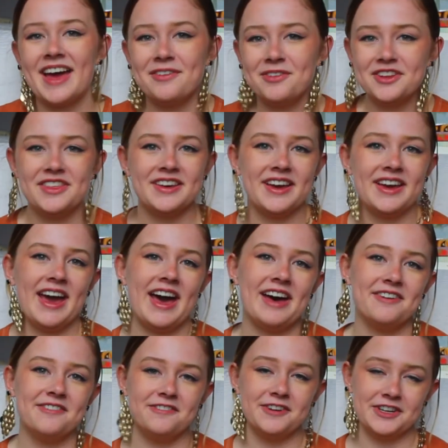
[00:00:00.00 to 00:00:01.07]
everything I
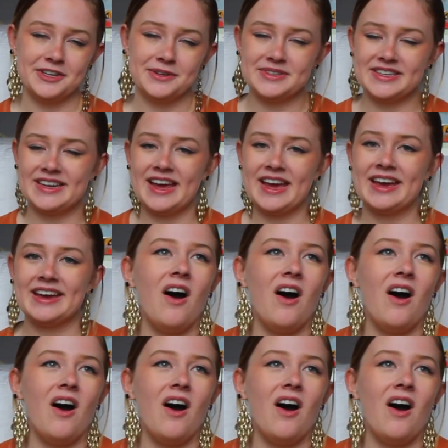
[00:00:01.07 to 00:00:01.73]
have for you today.